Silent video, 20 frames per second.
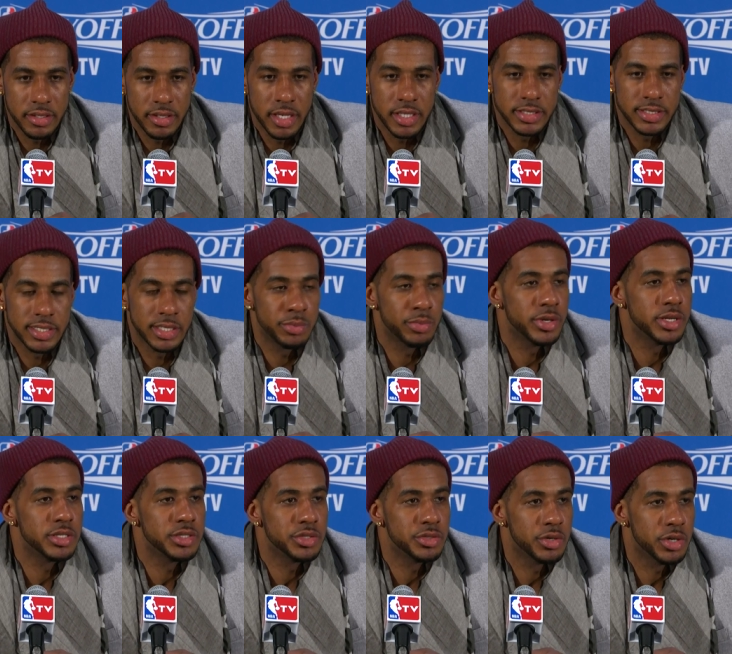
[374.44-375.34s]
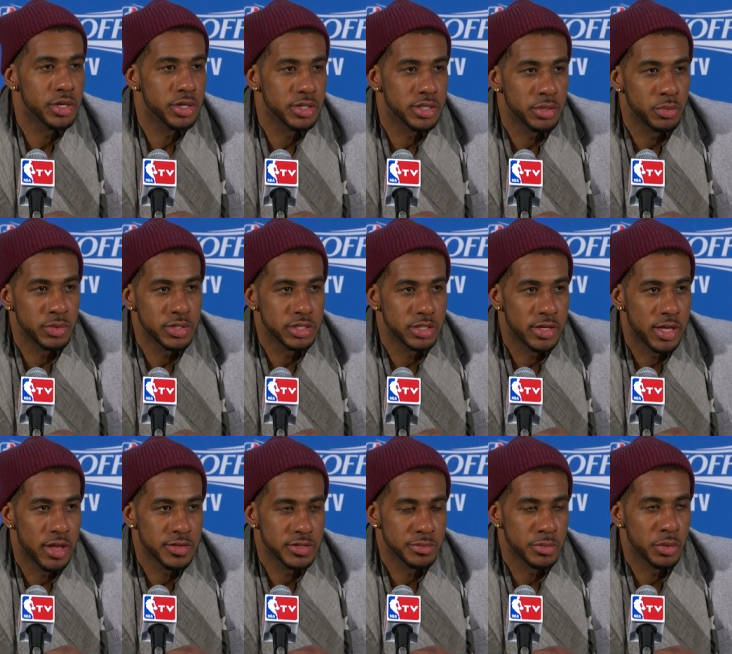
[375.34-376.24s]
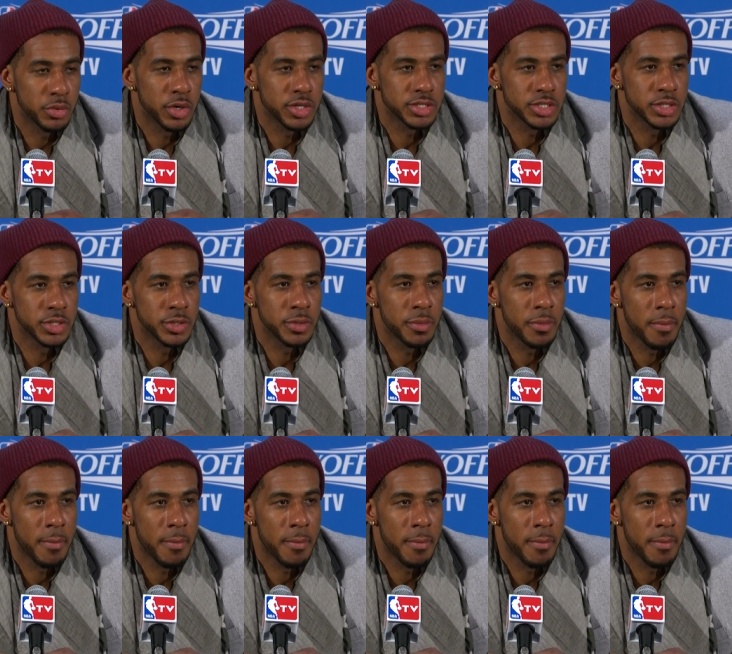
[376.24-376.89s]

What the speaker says: celebrating too early. We still have some more work to do.